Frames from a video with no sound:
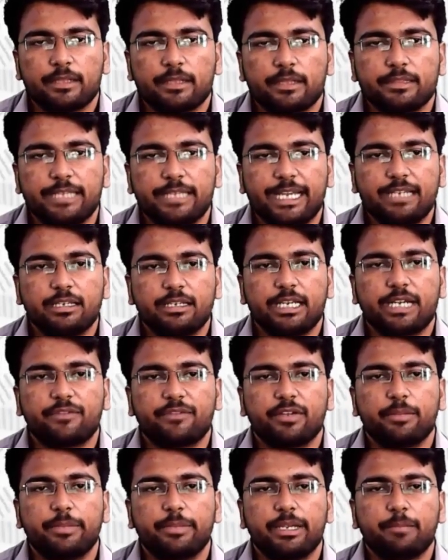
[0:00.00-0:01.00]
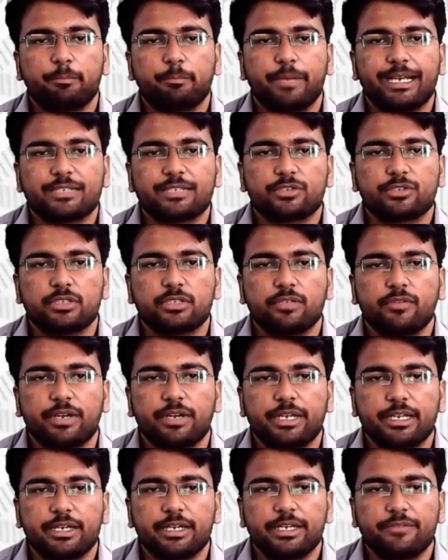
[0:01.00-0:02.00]
Then it will be passed to the
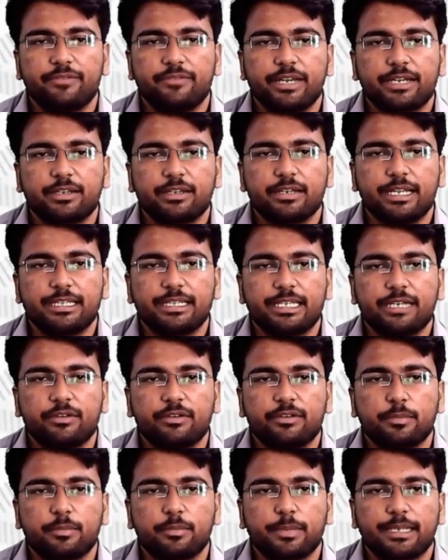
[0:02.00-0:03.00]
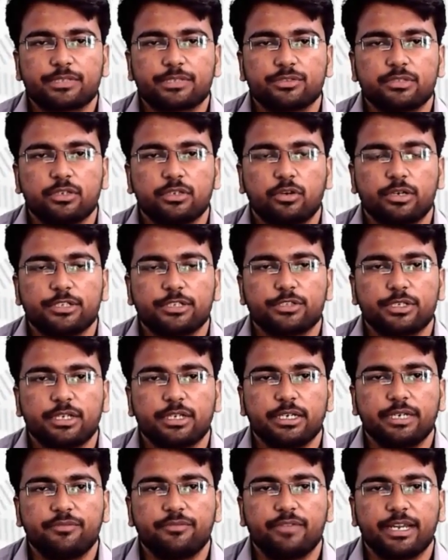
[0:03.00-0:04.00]
vertical deflector, and then it will pass to the
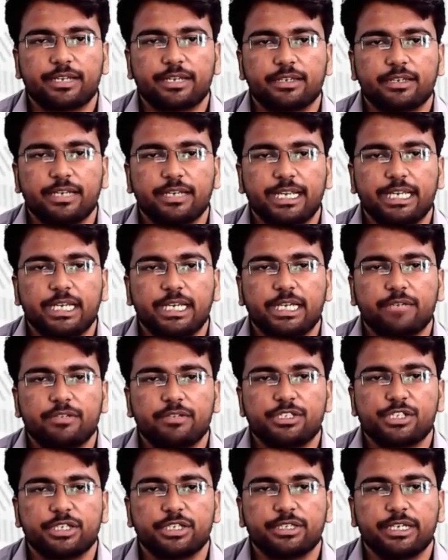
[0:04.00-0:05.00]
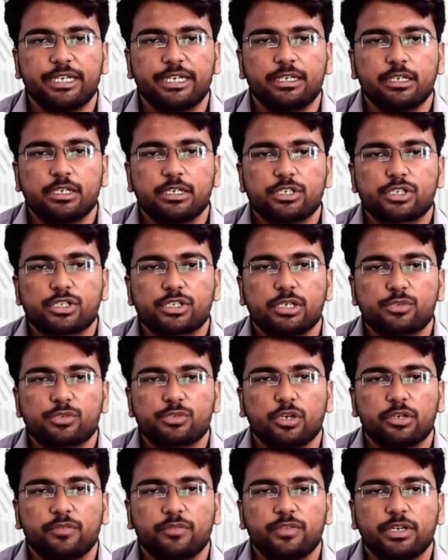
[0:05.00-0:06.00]
horizontal deflector, and it will generate some
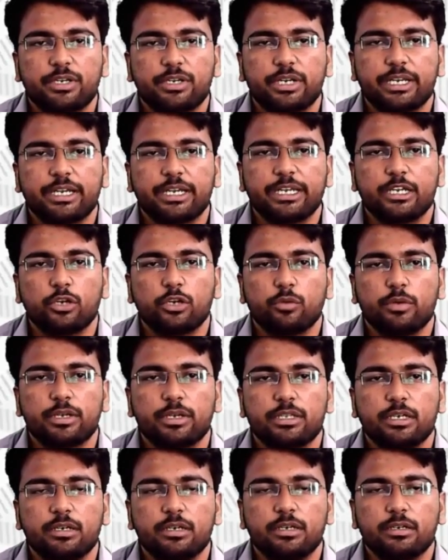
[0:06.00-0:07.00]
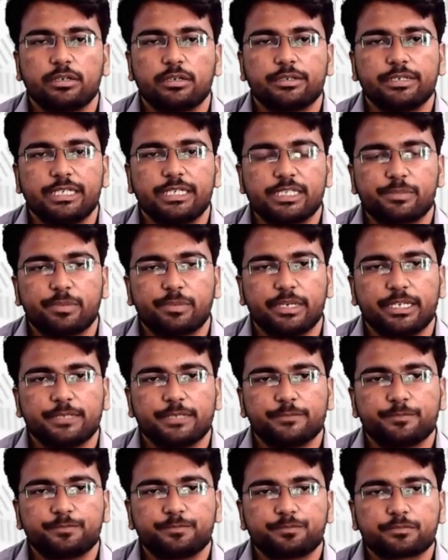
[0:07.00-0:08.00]
sort of the triggering over the display.
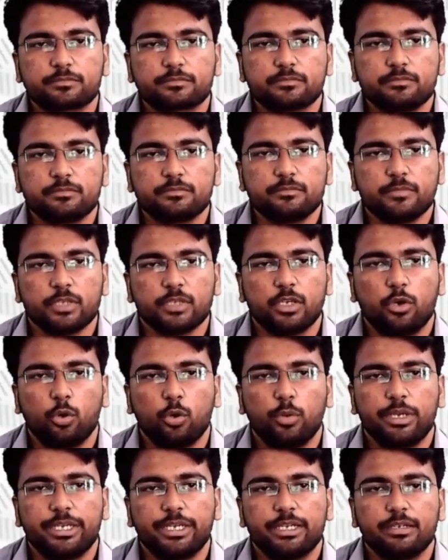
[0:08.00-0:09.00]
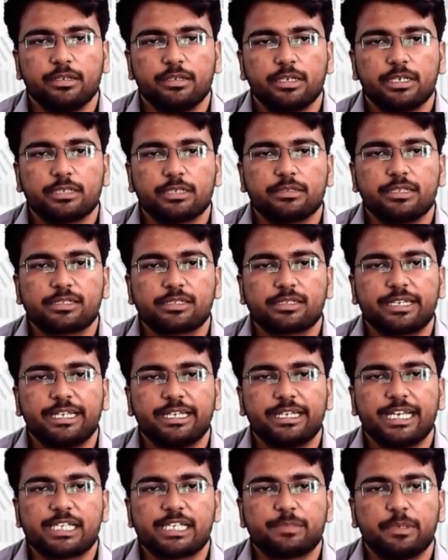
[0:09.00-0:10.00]
Over here the
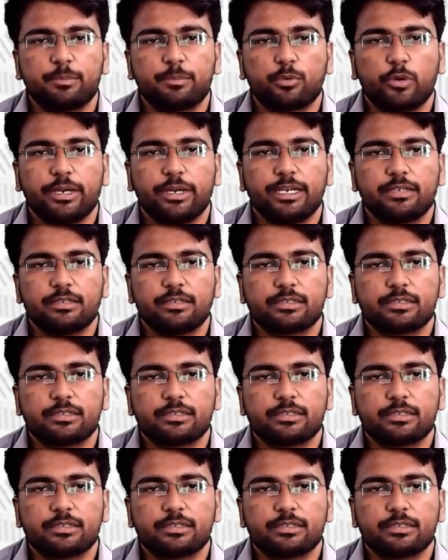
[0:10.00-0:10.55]
screen has been provided.